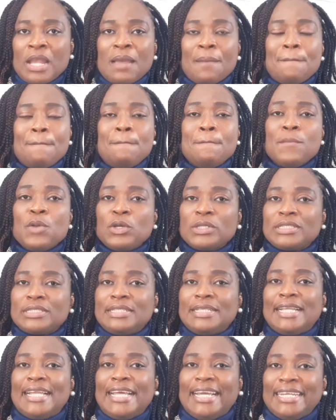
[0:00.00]
Most
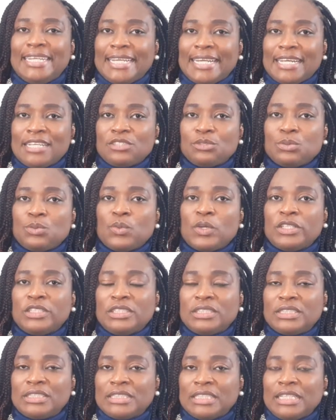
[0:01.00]
lenders want
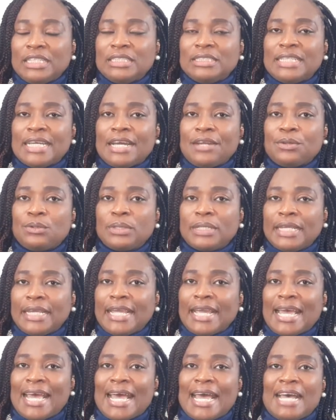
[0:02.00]
to see that,
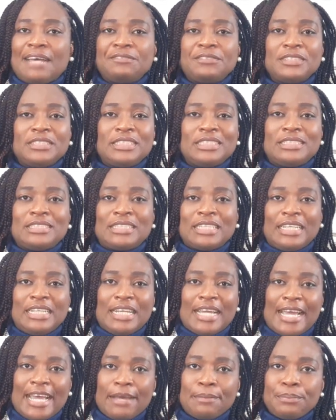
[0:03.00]
okay, after this
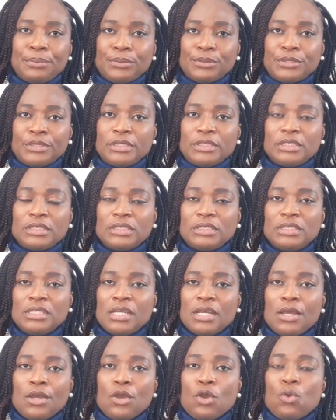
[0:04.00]
thing happened,
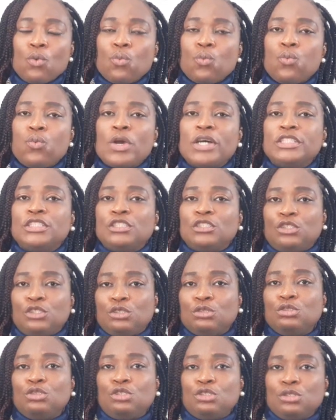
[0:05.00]
what did
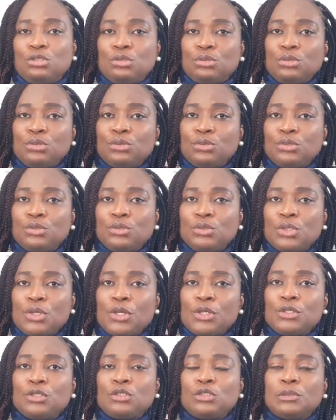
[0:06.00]
you do
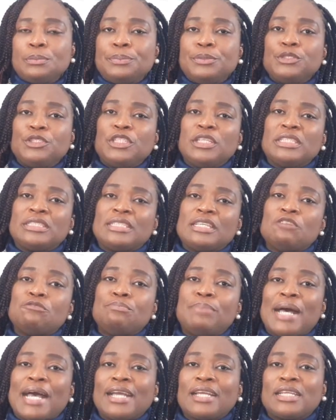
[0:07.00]
to put
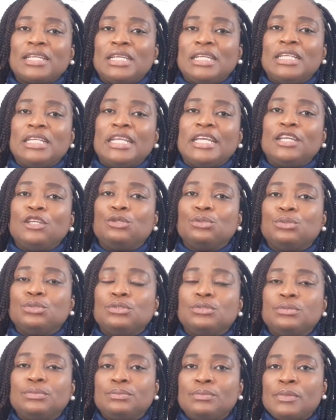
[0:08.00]
yourself back in a
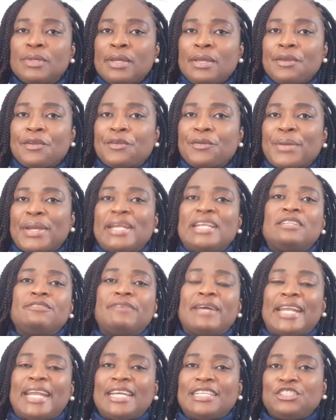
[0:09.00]
good credit
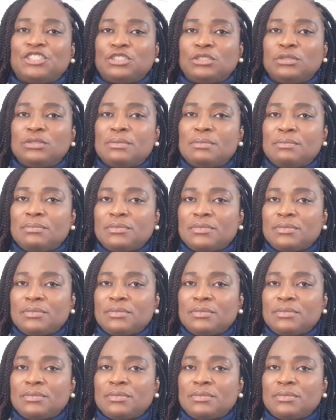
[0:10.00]
financial